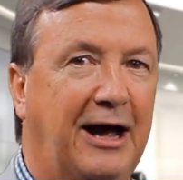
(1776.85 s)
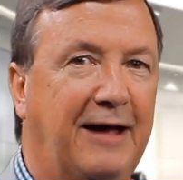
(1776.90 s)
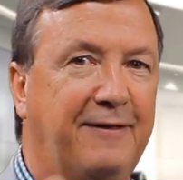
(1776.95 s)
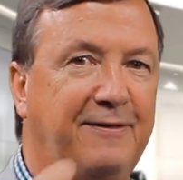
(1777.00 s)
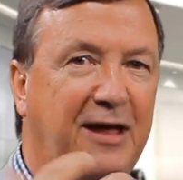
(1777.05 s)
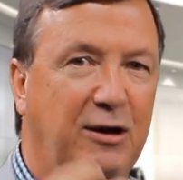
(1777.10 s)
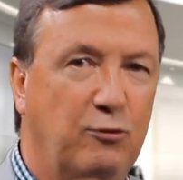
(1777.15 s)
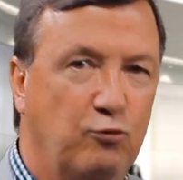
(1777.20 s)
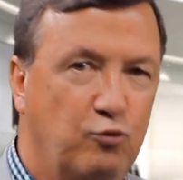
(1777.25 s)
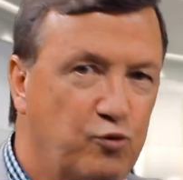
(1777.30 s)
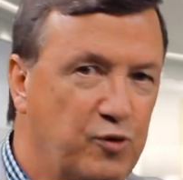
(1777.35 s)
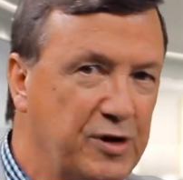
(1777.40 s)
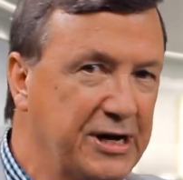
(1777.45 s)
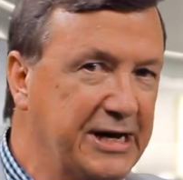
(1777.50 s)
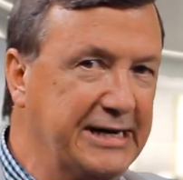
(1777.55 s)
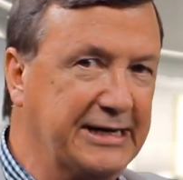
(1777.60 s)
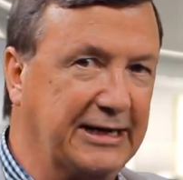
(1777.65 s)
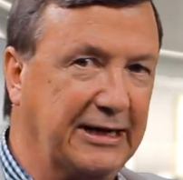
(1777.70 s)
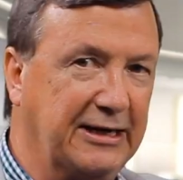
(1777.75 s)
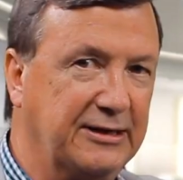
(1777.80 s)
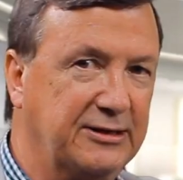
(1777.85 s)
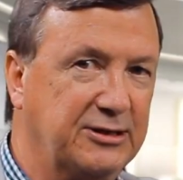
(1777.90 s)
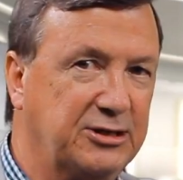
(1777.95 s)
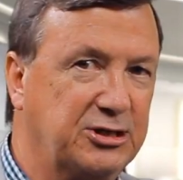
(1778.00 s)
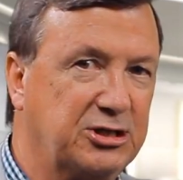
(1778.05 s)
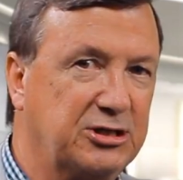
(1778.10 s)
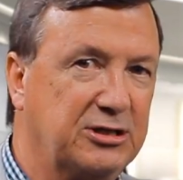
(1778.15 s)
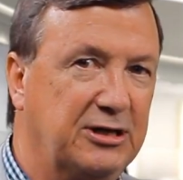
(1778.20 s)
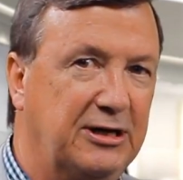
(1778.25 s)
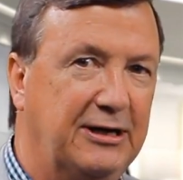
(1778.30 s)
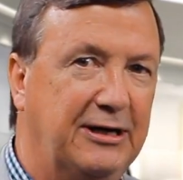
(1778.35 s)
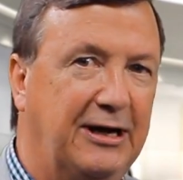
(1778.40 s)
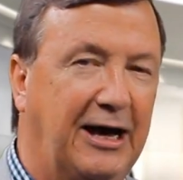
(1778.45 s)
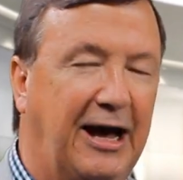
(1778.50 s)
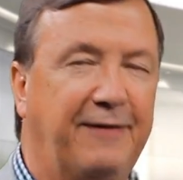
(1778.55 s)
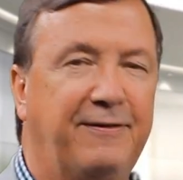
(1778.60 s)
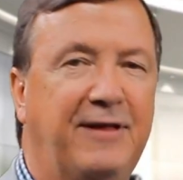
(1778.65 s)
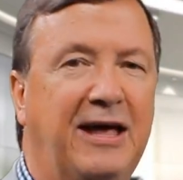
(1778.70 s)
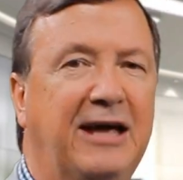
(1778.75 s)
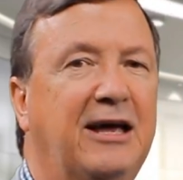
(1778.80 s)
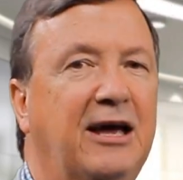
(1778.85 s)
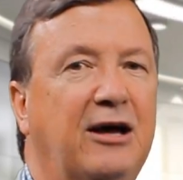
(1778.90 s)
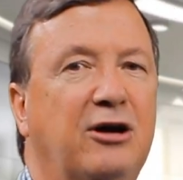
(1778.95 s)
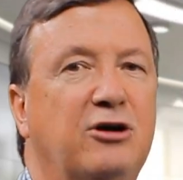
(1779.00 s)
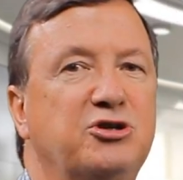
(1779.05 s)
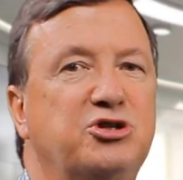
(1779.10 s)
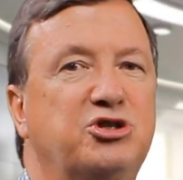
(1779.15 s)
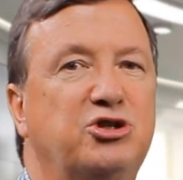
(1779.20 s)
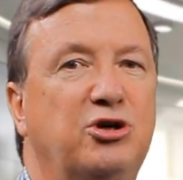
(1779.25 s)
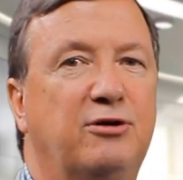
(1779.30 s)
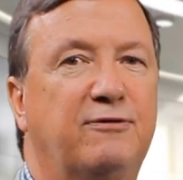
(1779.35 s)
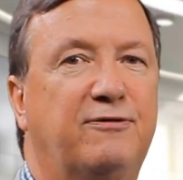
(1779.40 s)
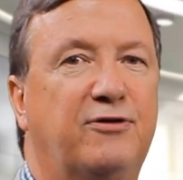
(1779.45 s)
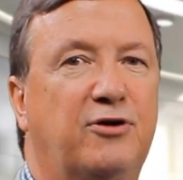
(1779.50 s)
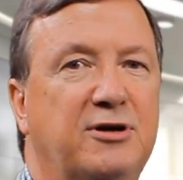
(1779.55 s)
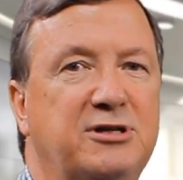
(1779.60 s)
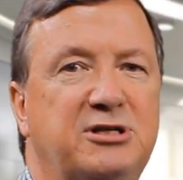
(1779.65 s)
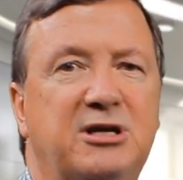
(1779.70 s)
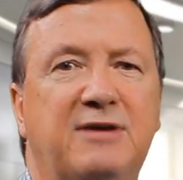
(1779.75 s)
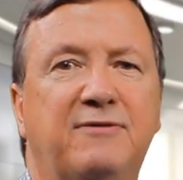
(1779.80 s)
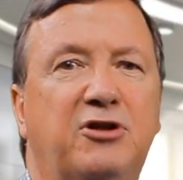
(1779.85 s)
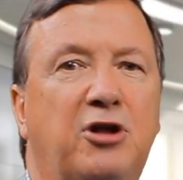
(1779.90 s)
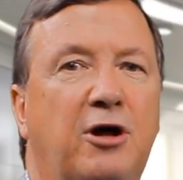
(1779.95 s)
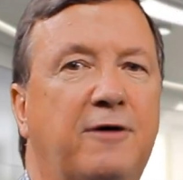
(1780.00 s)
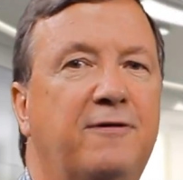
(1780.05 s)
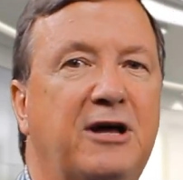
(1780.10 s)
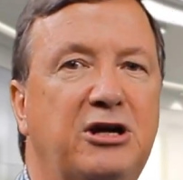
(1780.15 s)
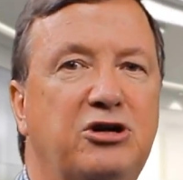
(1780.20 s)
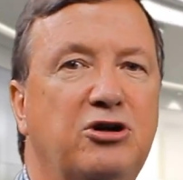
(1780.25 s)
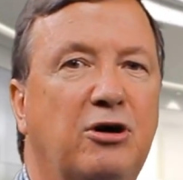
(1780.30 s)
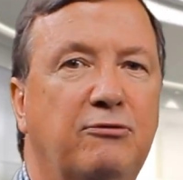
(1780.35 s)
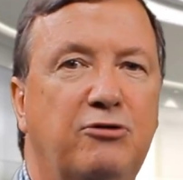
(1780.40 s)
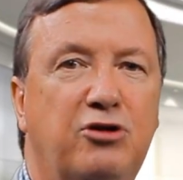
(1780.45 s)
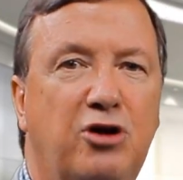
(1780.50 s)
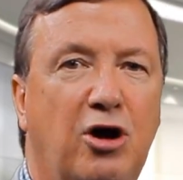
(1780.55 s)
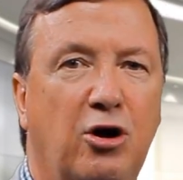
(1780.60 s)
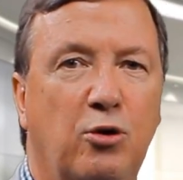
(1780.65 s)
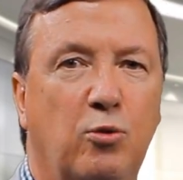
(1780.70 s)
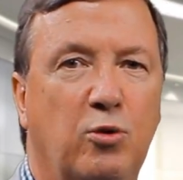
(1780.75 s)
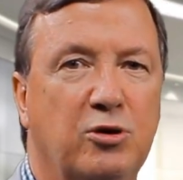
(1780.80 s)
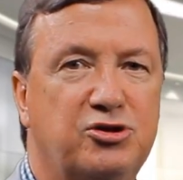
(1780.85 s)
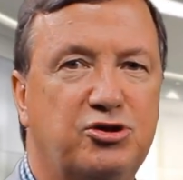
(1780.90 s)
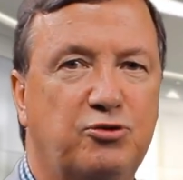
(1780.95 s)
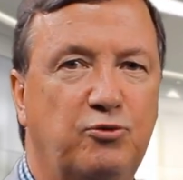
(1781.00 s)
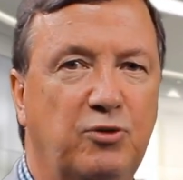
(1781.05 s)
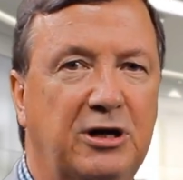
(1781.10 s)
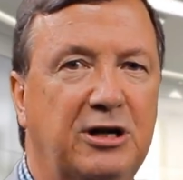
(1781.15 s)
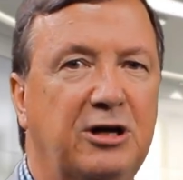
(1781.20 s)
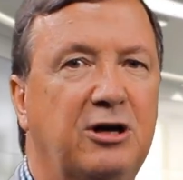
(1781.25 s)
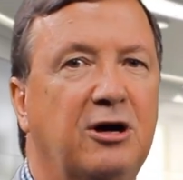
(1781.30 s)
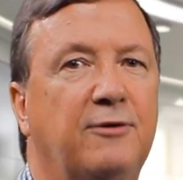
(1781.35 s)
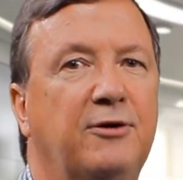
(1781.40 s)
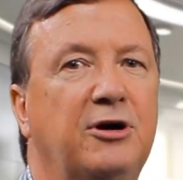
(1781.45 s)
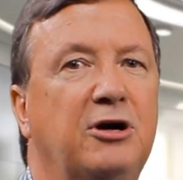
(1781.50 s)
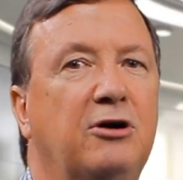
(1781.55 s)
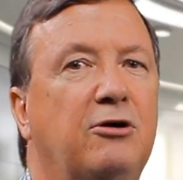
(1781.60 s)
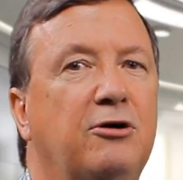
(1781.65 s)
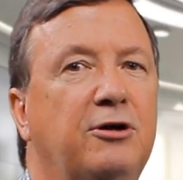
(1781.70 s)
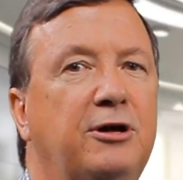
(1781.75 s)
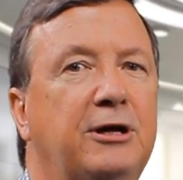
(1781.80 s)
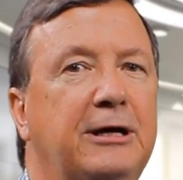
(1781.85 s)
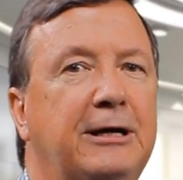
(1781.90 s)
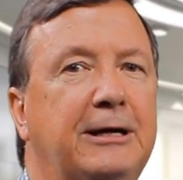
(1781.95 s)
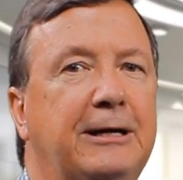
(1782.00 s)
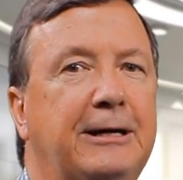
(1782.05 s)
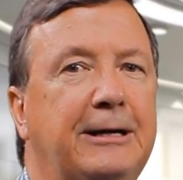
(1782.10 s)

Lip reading: and they read us and they get concerned for us even though they don't know what's really going on.